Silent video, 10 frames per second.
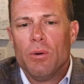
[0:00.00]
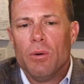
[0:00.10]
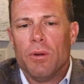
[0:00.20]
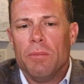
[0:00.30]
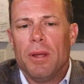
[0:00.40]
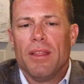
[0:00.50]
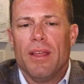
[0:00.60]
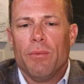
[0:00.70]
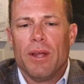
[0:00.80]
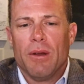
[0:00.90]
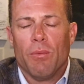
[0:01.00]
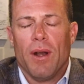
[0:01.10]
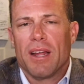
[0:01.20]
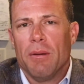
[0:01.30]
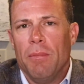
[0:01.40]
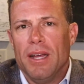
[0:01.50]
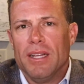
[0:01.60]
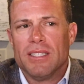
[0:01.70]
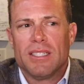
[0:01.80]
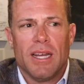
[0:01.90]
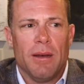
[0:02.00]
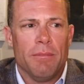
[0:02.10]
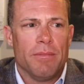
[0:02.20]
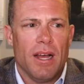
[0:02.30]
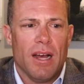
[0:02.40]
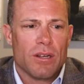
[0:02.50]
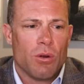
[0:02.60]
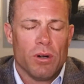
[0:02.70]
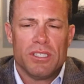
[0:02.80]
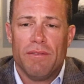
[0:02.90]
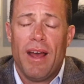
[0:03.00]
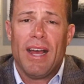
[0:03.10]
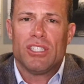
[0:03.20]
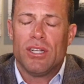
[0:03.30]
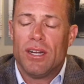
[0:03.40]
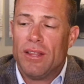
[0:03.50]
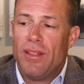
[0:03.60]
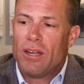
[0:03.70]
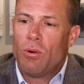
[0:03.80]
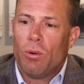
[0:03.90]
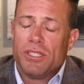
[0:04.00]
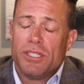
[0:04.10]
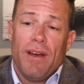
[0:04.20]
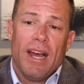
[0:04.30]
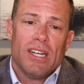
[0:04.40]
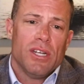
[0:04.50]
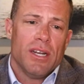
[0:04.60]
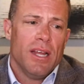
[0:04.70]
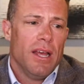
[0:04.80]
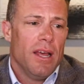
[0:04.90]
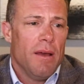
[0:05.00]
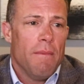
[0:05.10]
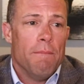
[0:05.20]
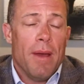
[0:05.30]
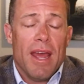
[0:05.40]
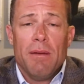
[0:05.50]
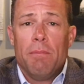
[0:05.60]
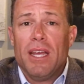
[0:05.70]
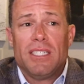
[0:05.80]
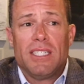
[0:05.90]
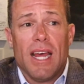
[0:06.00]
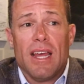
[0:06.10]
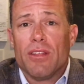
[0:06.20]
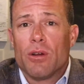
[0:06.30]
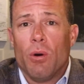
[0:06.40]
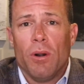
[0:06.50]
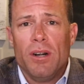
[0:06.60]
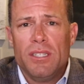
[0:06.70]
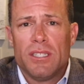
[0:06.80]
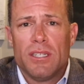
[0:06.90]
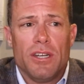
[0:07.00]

would be that we recommend some course of action. And that course of action may be stay the course.